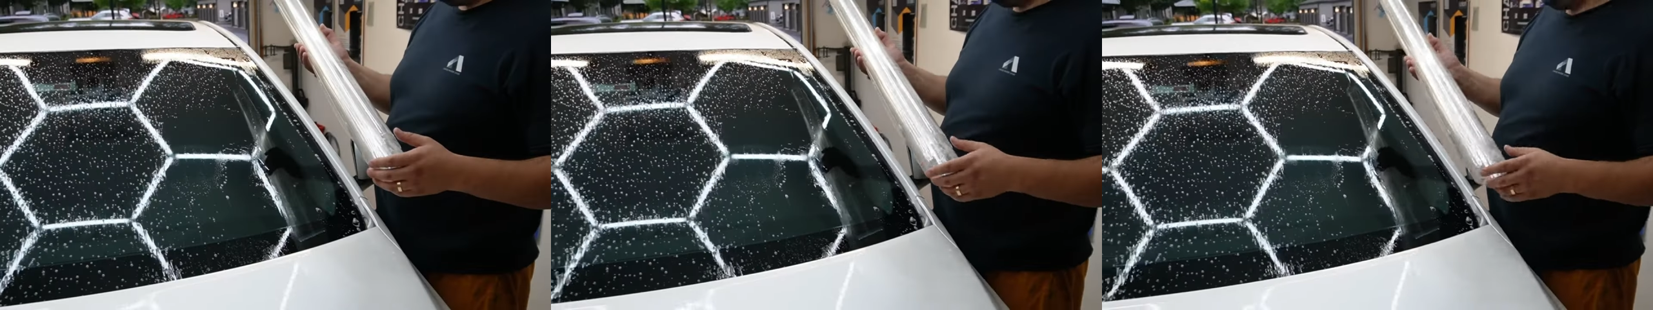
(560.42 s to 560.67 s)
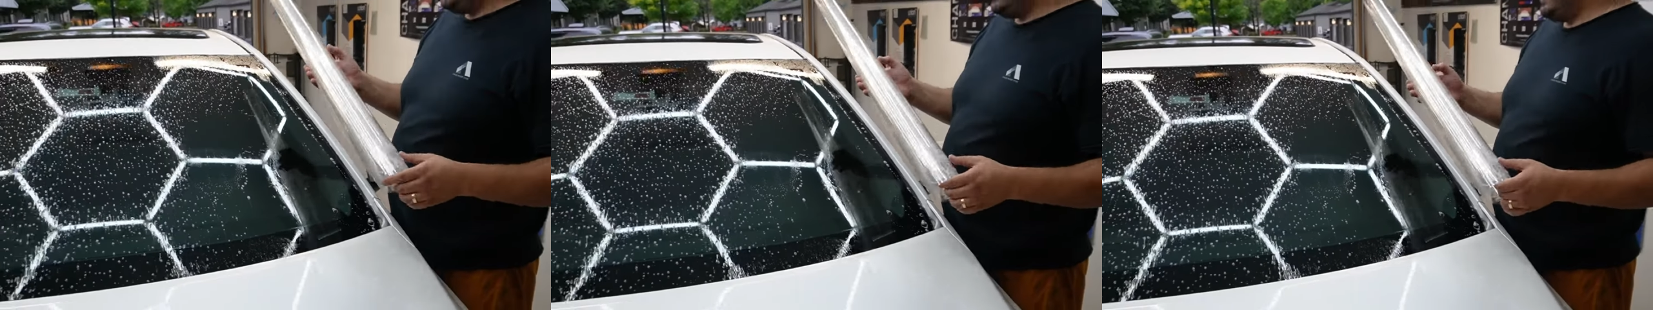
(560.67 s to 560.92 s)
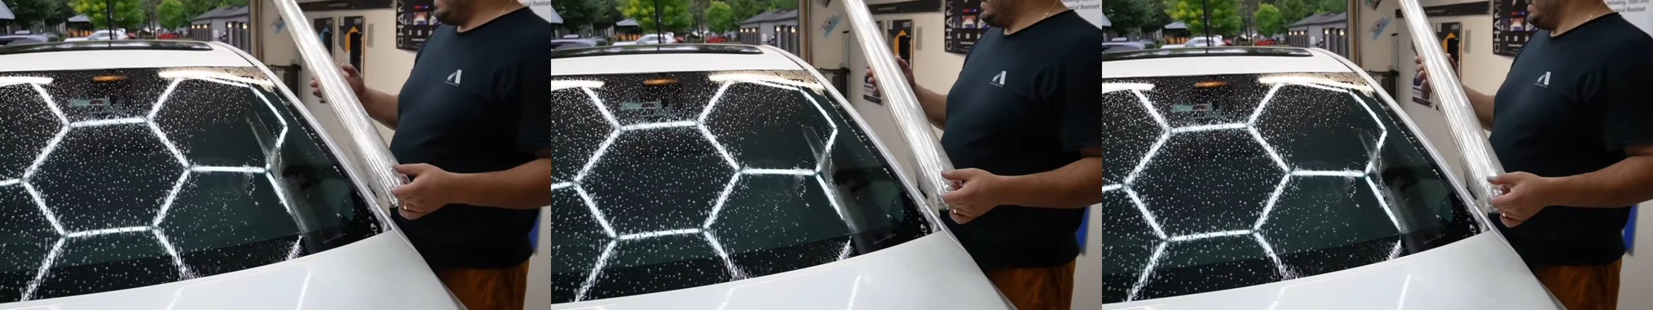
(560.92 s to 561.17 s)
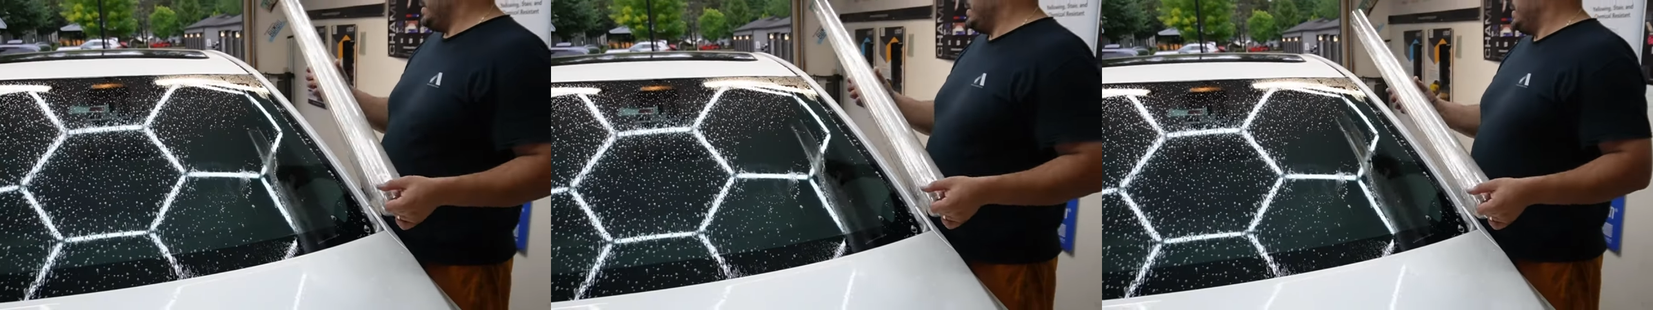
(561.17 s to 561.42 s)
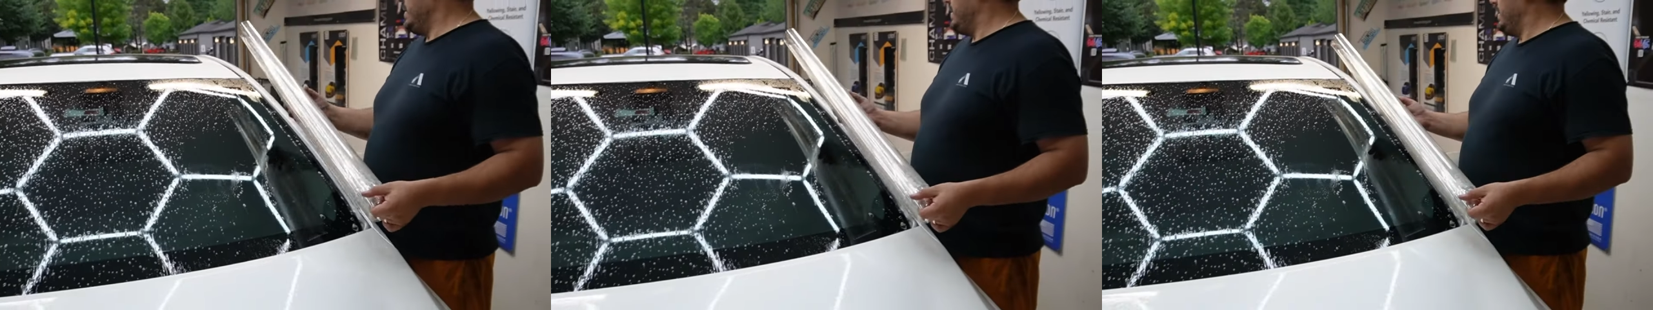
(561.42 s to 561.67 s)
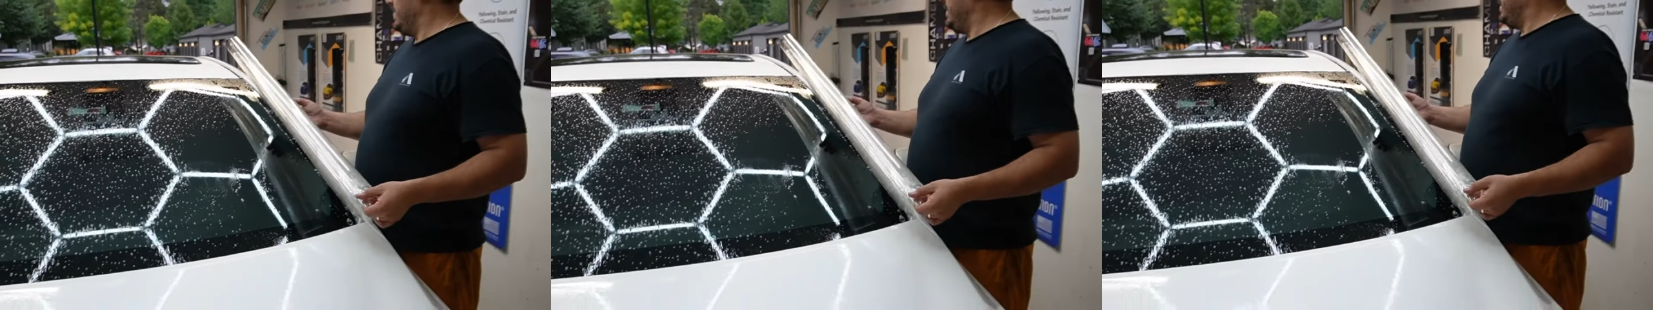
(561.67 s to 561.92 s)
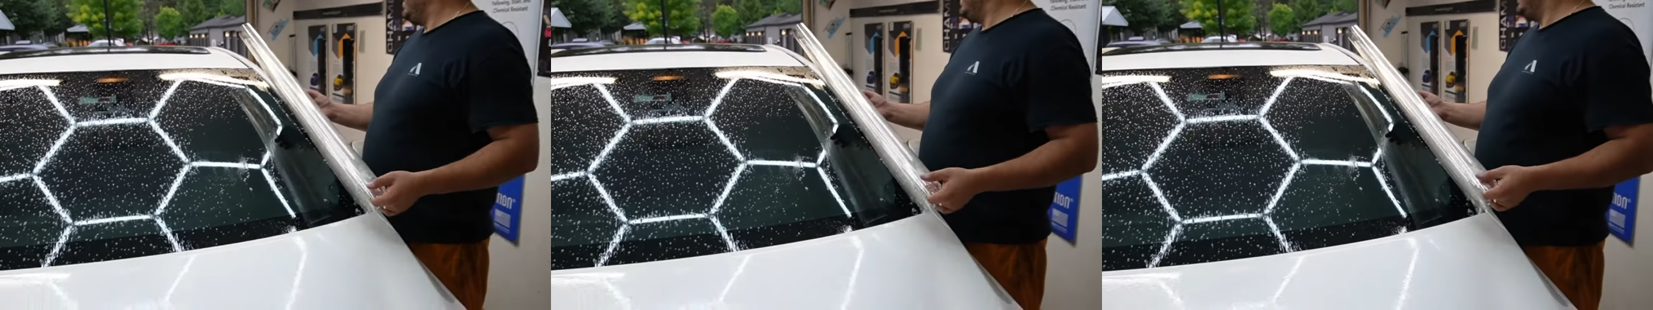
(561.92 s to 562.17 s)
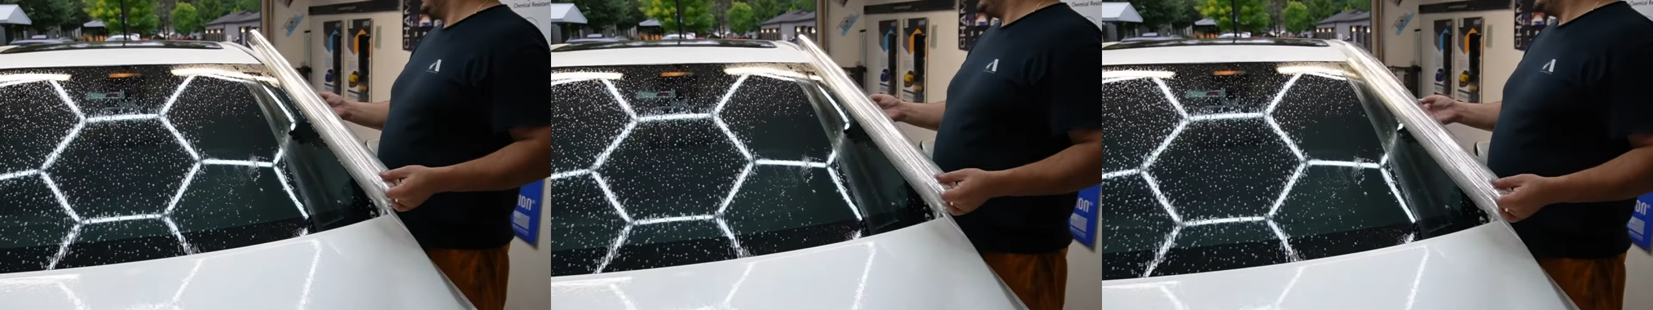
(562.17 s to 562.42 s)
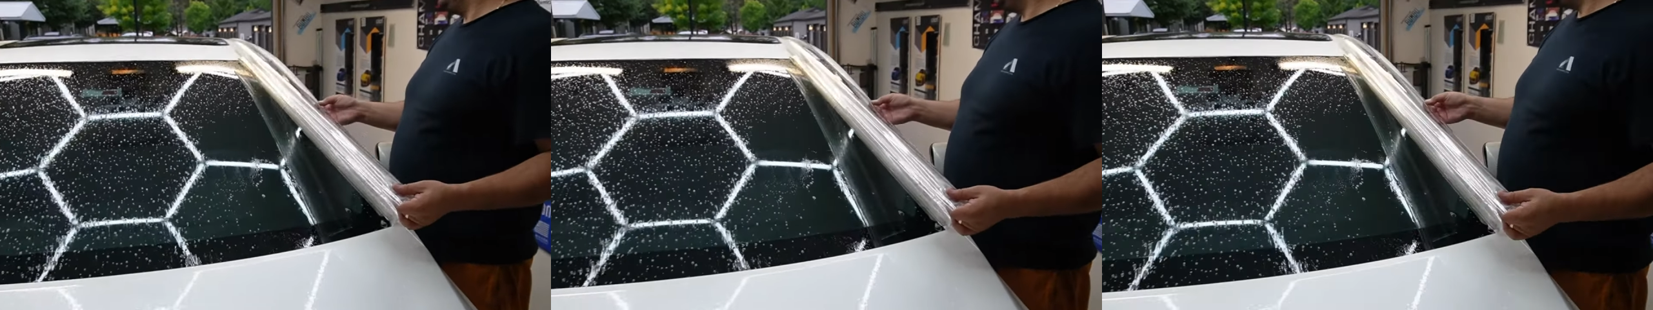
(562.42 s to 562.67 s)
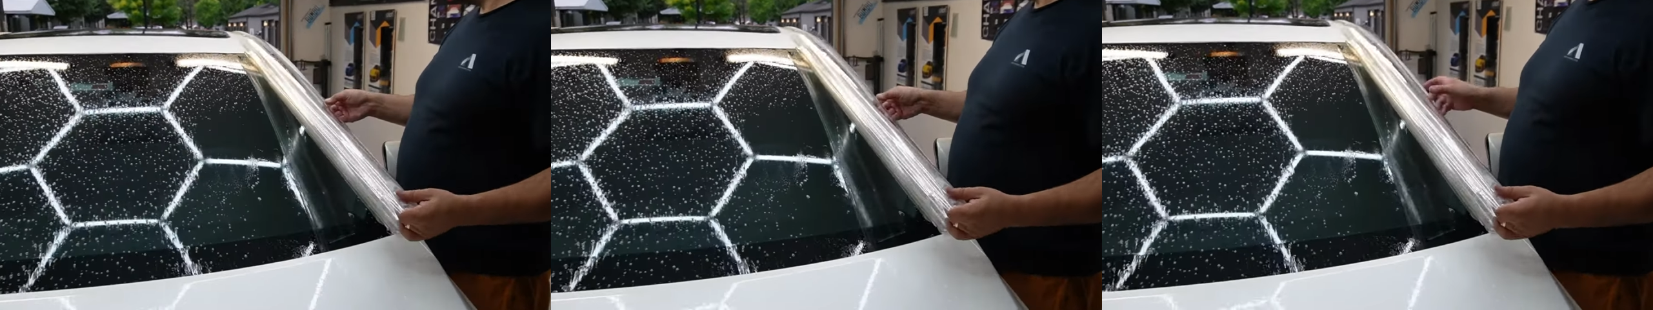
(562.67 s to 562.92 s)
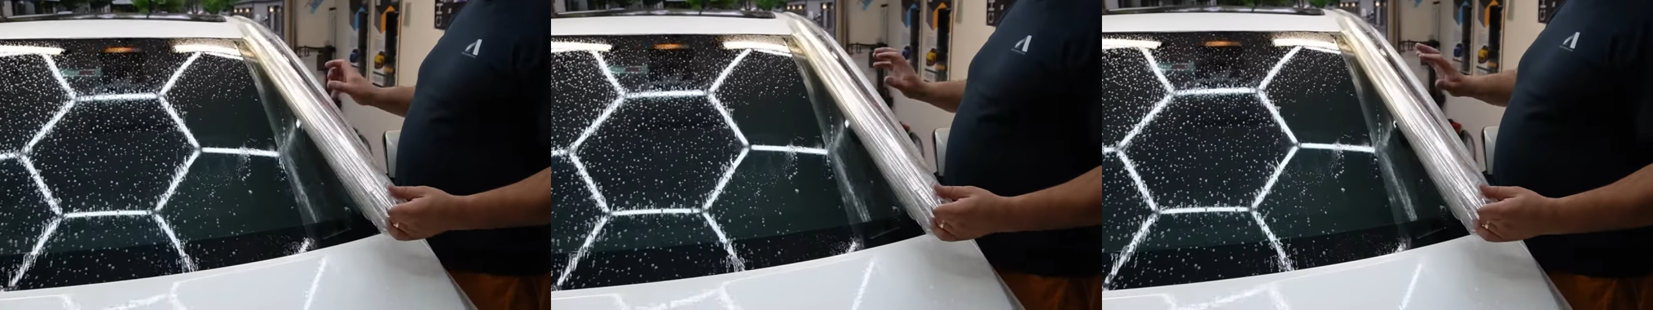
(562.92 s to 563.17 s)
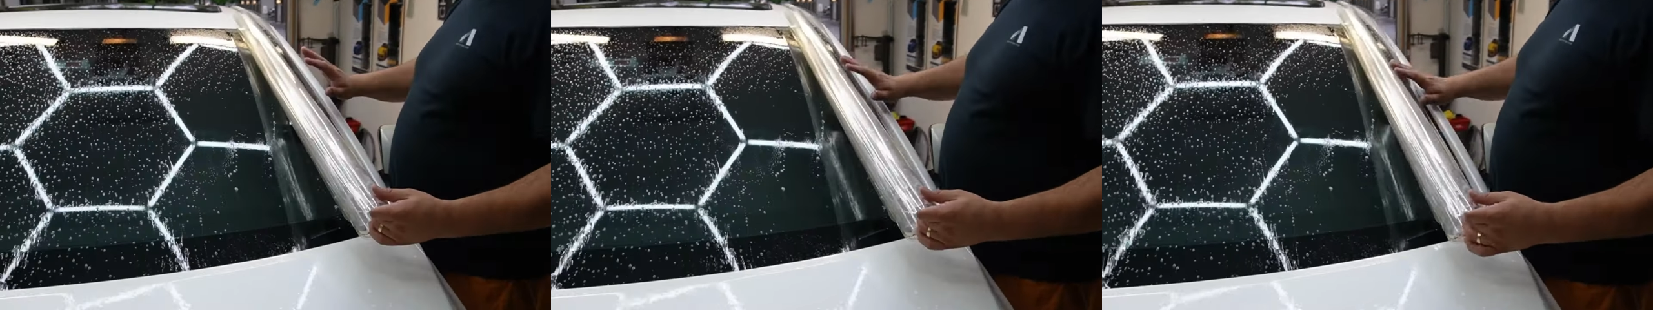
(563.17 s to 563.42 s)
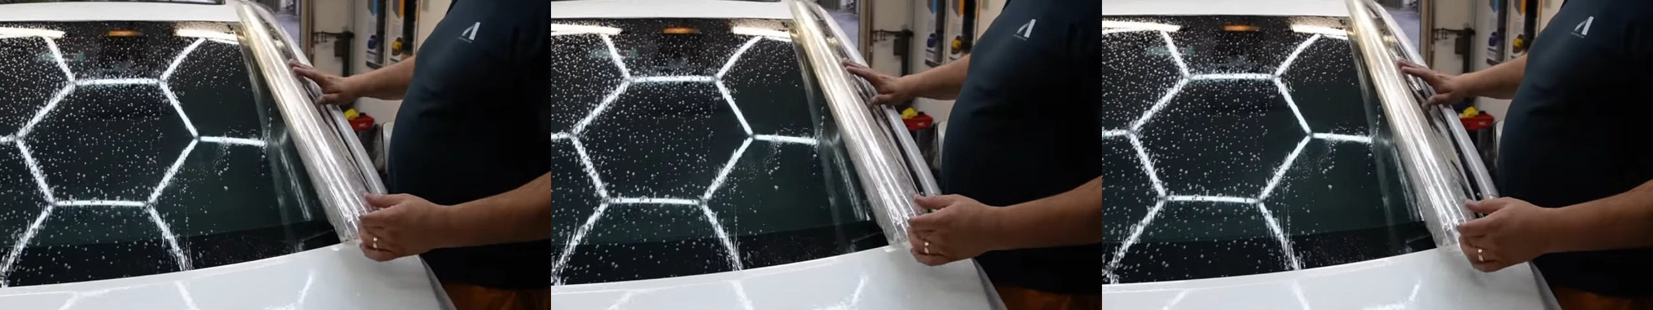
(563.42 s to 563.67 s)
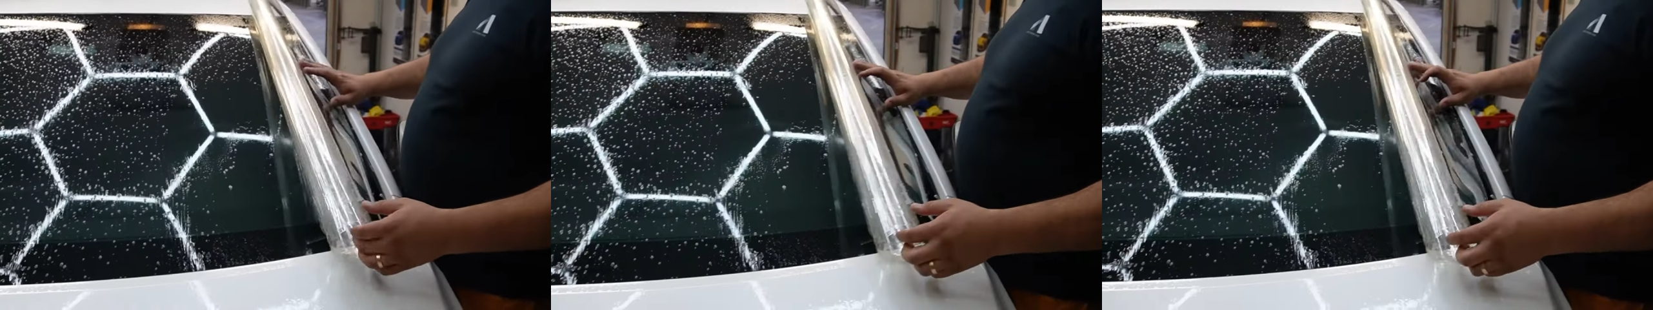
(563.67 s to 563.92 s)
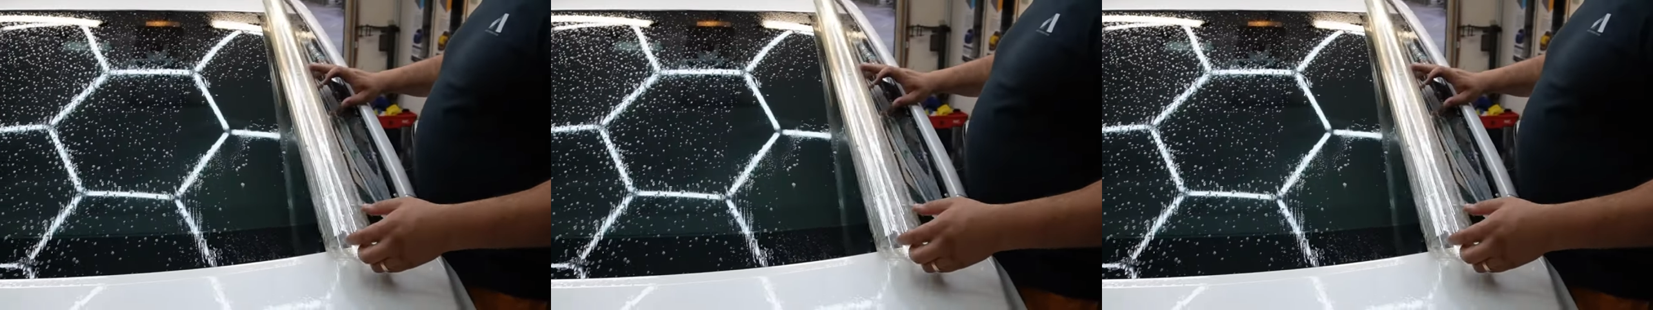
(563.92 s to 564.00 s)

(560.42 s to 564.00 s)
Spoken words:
Nobody's mouth can be seen.